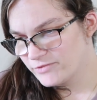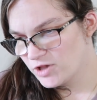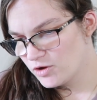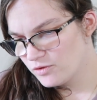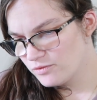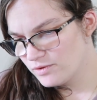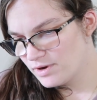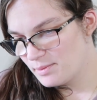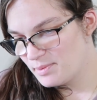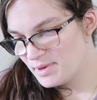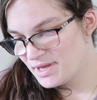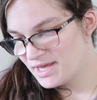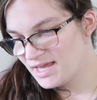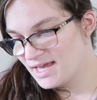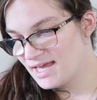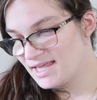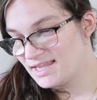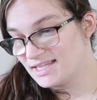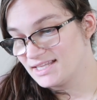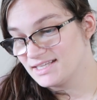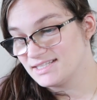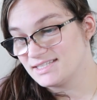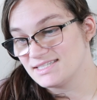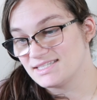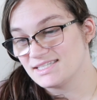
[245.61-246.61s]
ribbing,
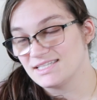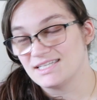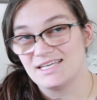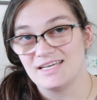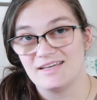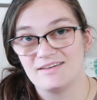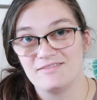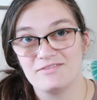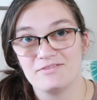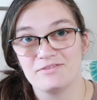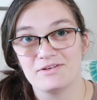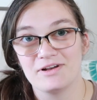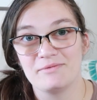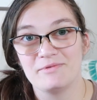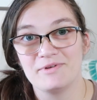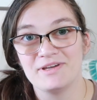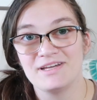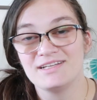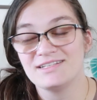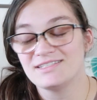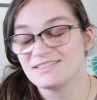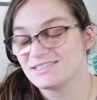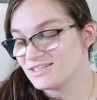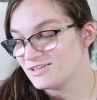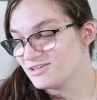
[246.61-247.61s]
and the sleeve
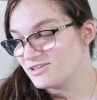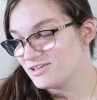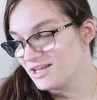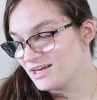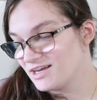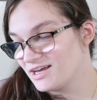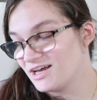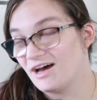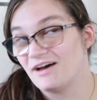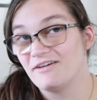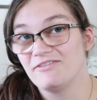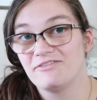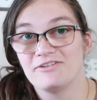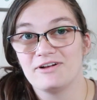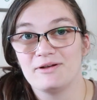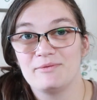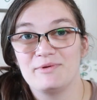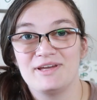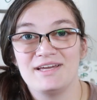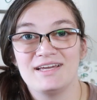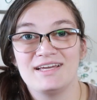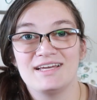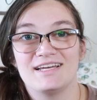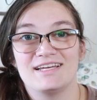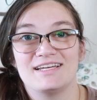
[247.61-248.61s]
ribbing, or the cuff
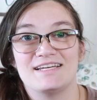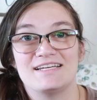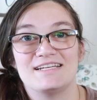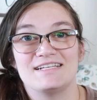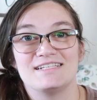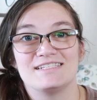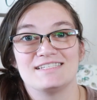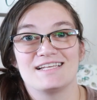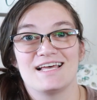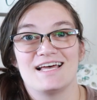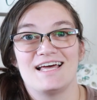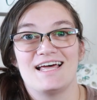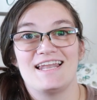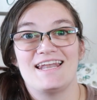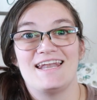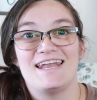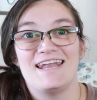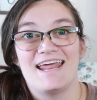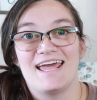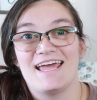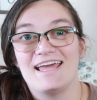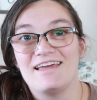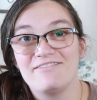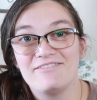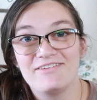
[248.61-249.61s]
ribbing, is
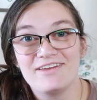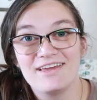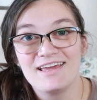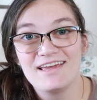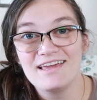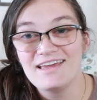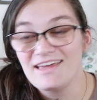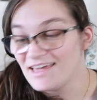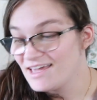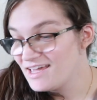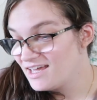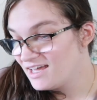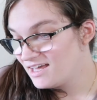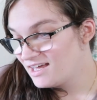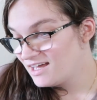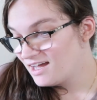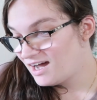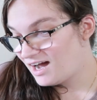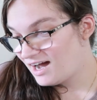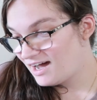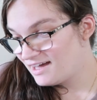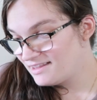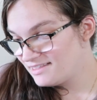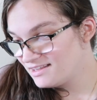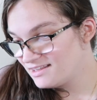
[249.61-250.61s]
navy.
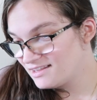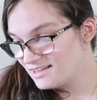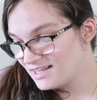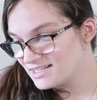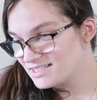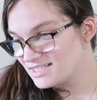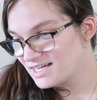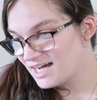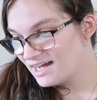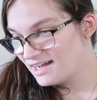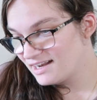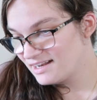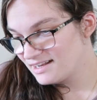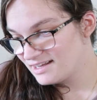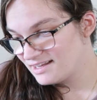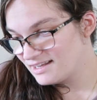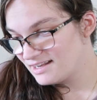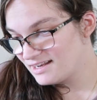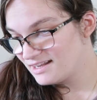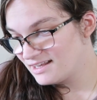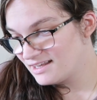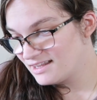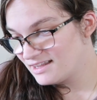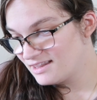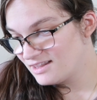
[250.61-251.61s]
I think that tied
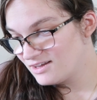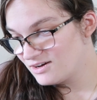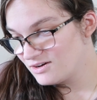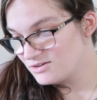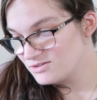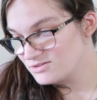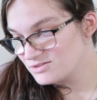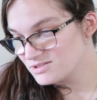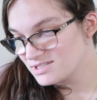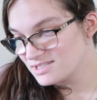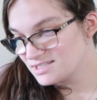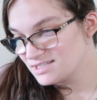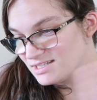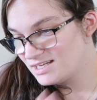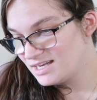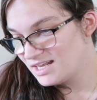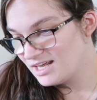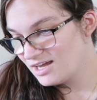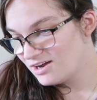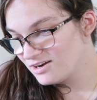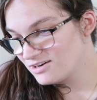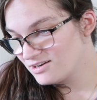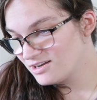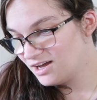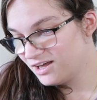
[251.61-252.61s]
in those
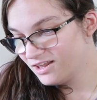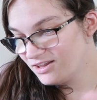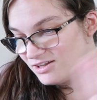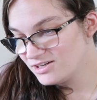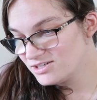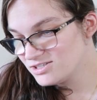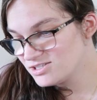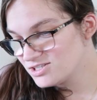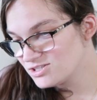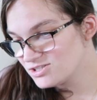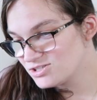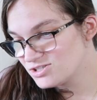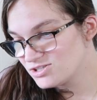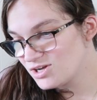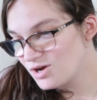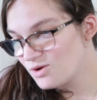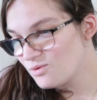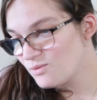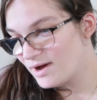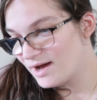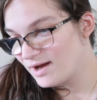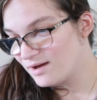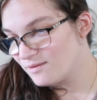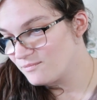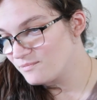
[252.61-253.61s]
neon colors so
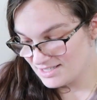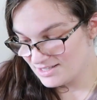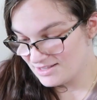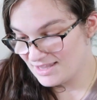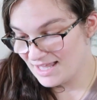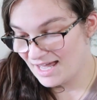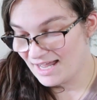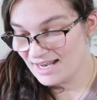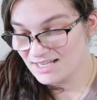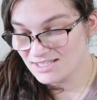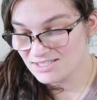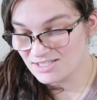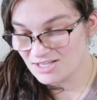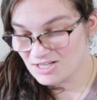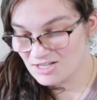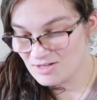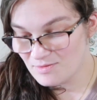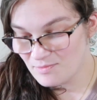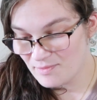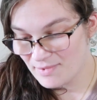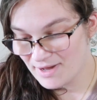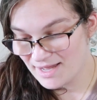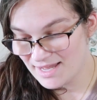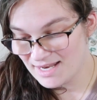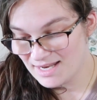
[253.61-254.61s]
well. So that is all
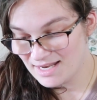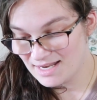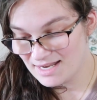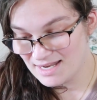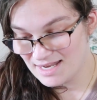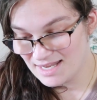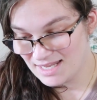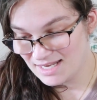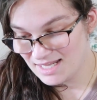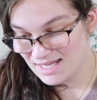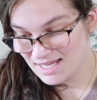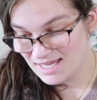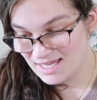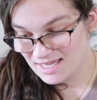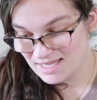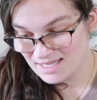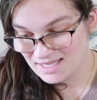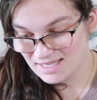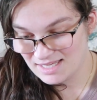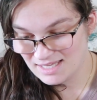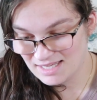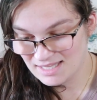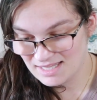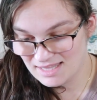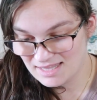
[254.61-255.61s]
my knitting
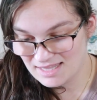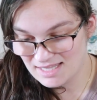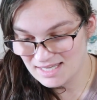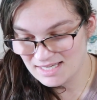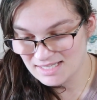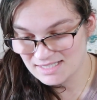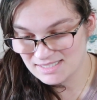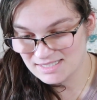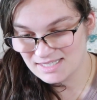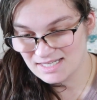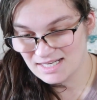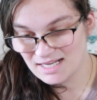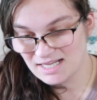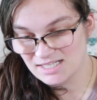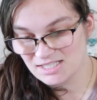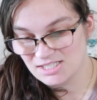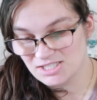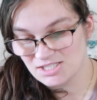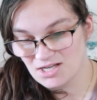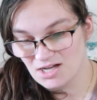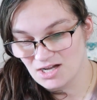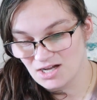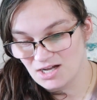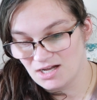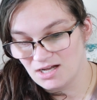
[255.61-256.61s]
things that I
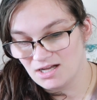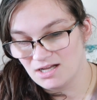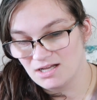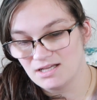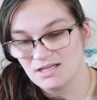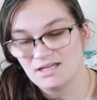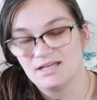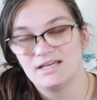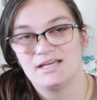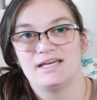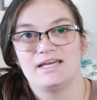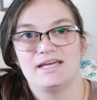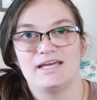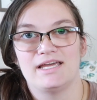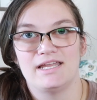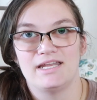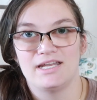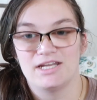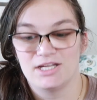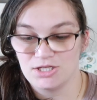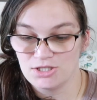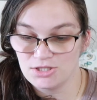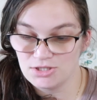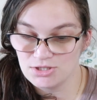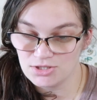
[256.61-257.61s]
saw
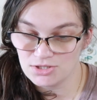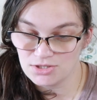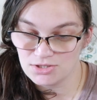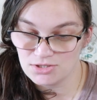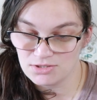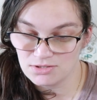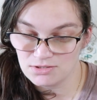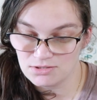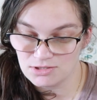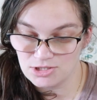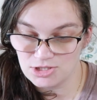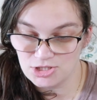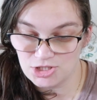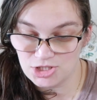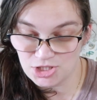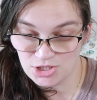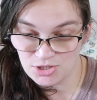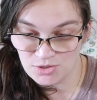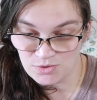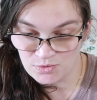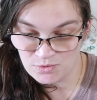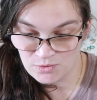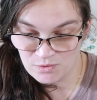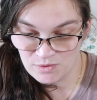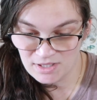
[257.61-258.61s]
in
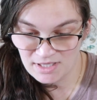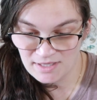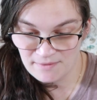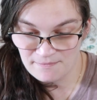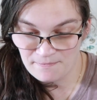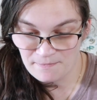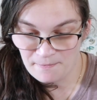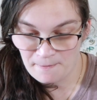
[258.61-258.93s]
June.